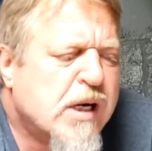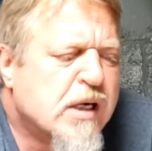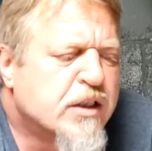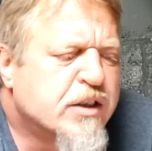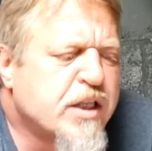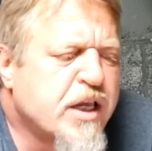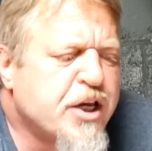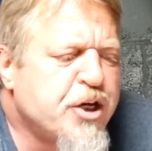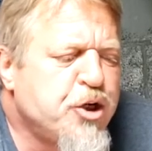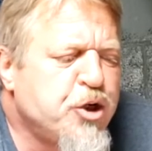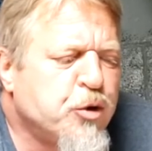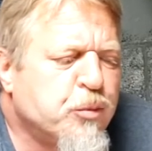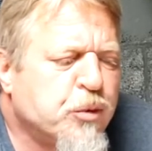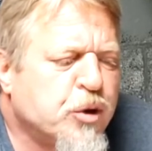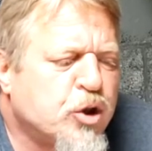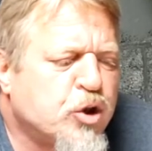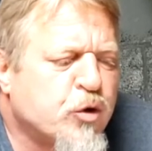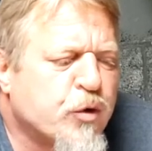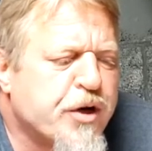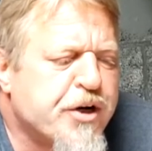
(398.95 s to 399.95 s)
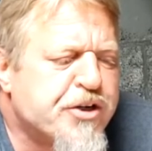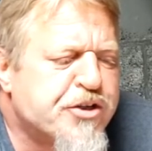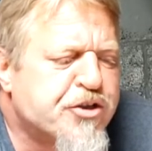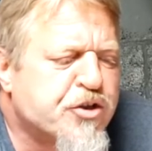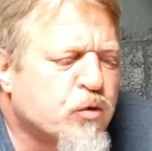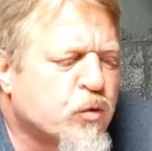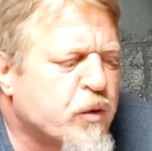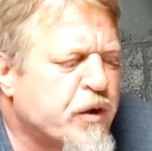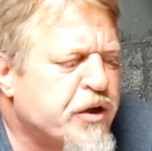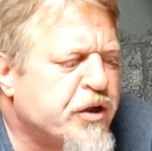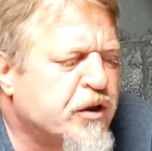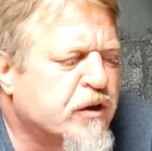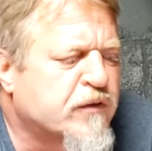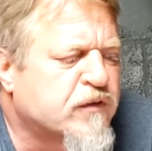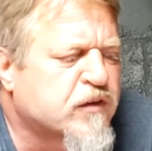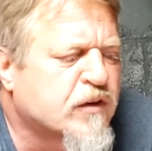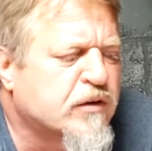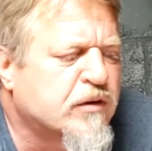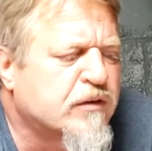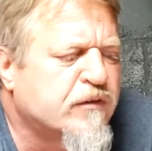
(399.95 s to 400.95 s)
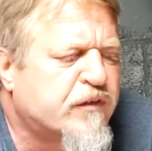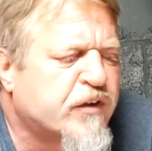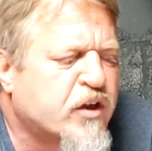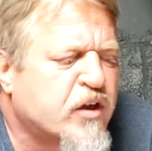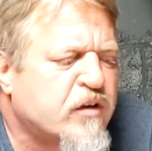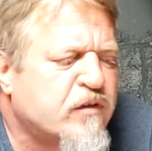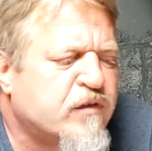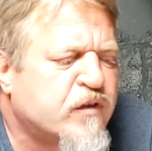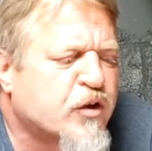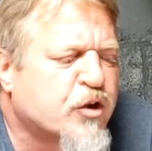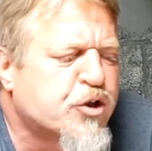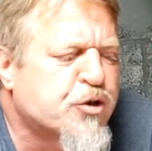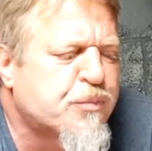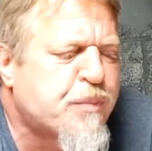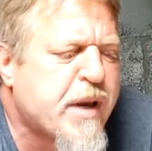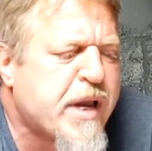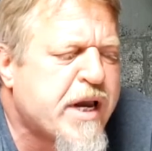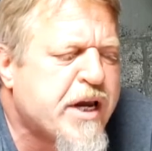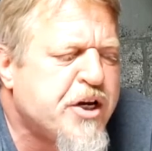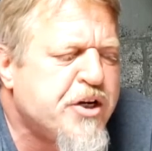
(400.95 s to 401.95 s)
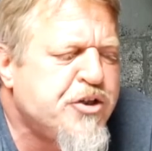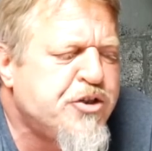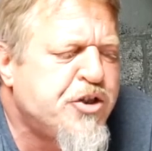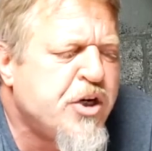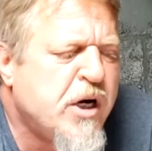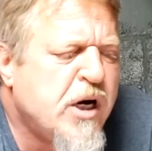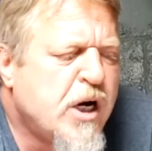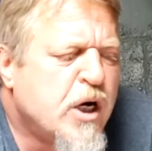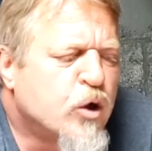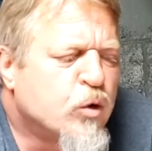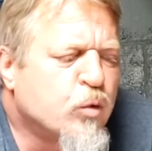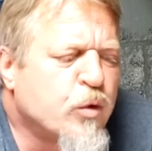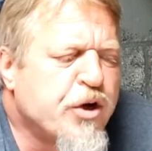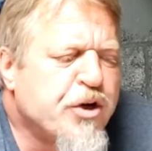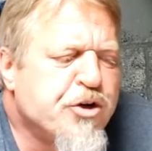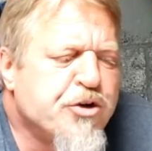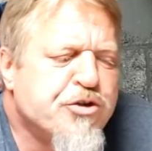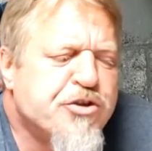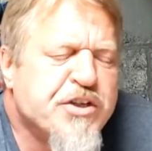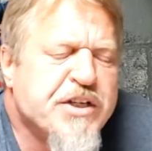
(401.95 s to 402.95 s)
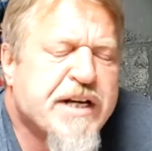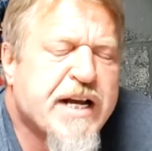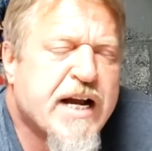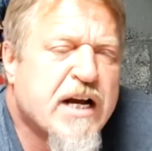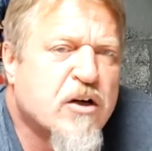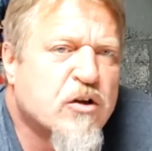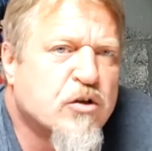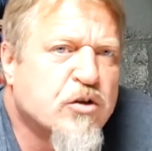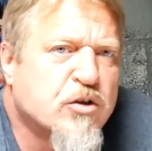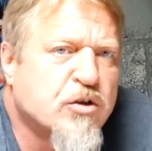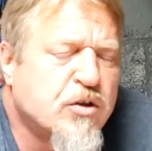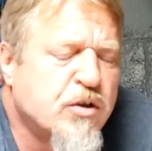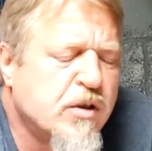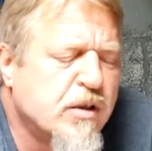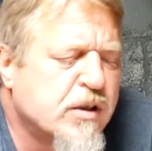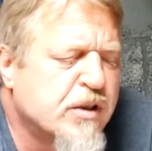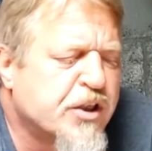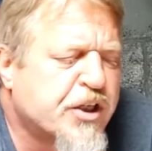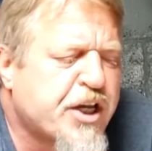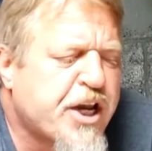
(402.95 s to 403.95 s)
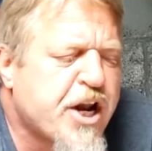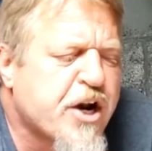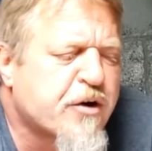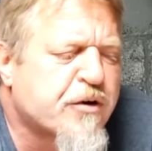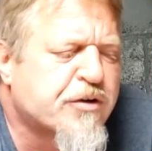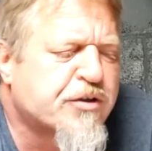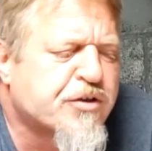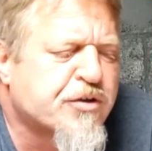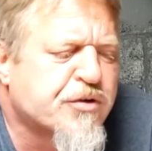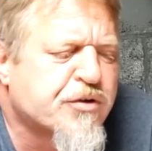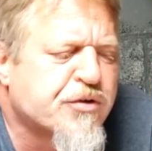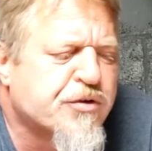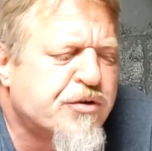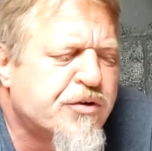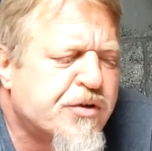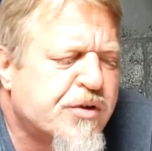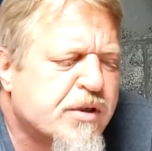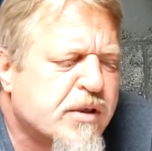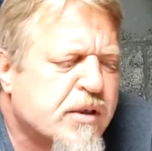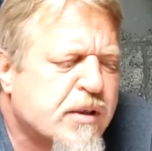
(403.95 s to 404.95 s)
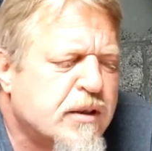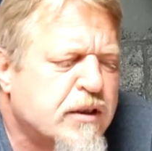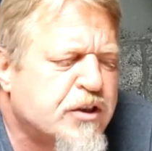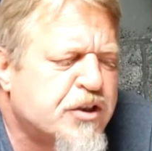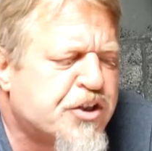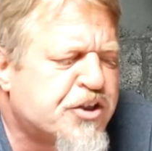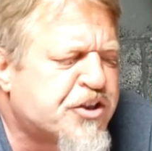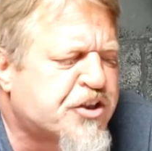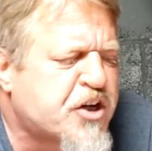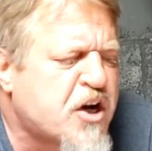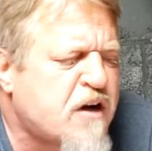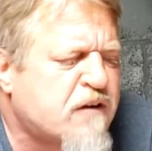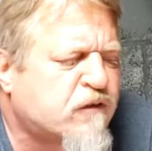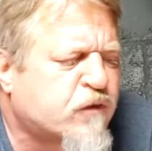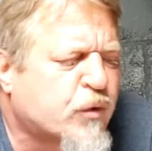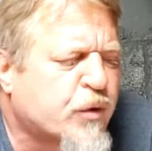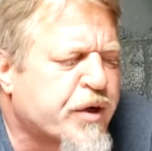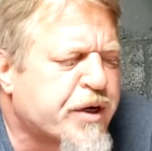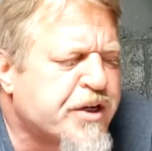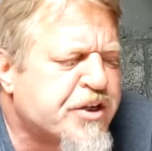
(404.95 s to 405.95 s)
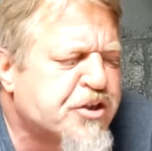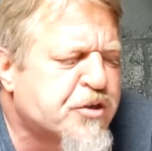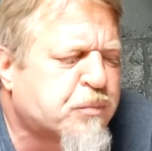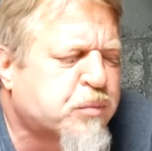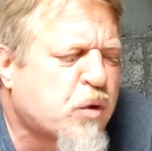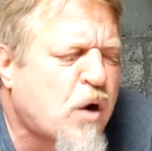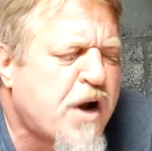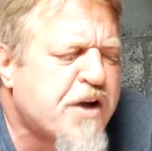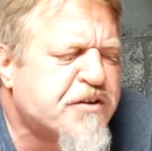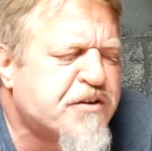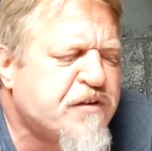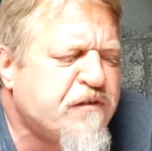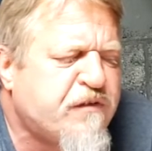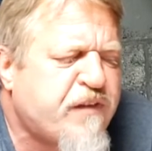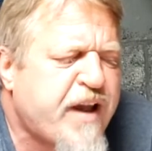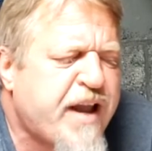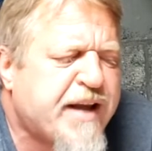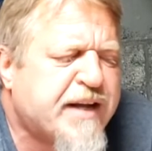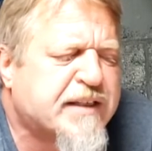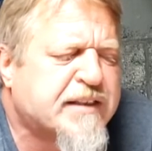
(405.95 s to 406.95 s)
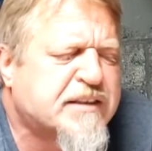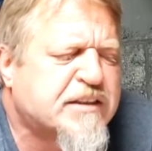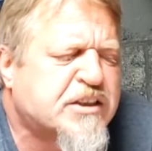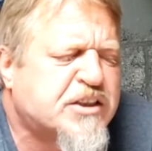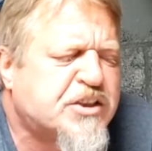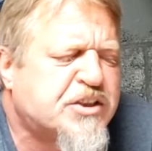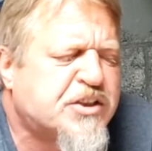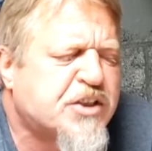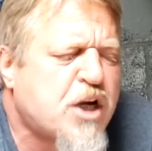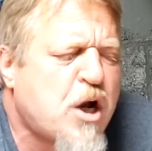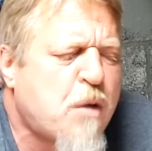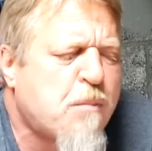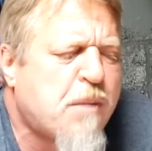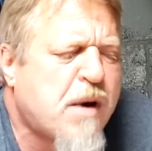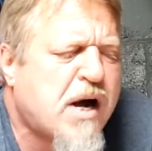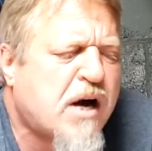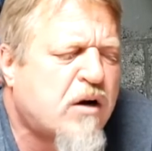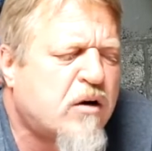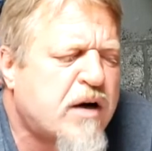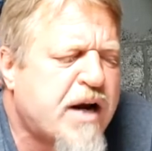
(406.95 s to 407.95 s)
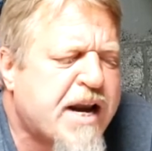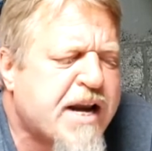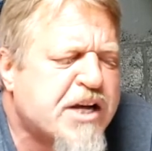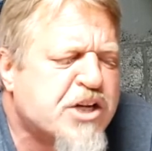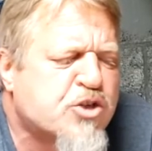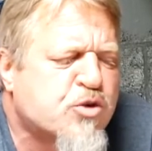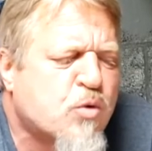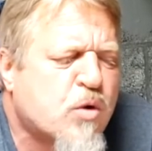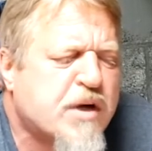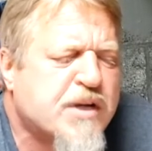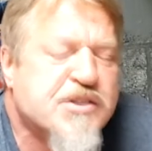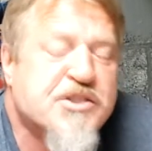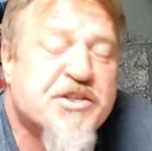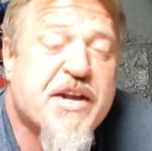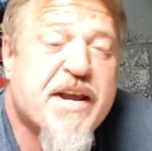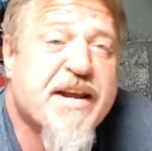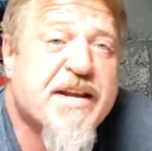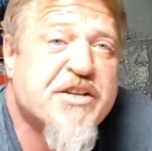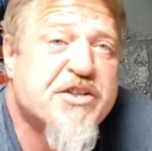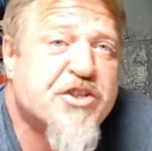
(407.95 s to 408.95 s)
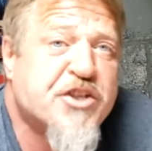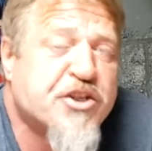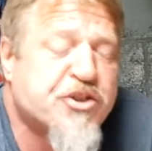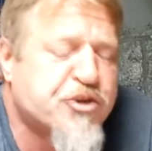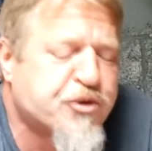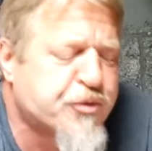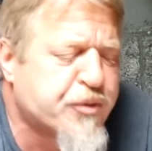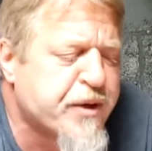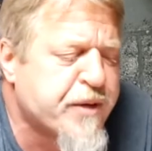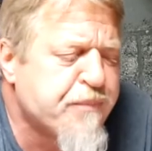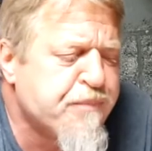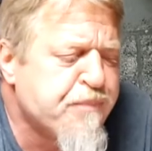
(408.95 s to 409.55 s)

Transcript: The humor greets the reader from the very first page. Readers encounter the characters' discovery, surprising facts about Antoine's ancestry.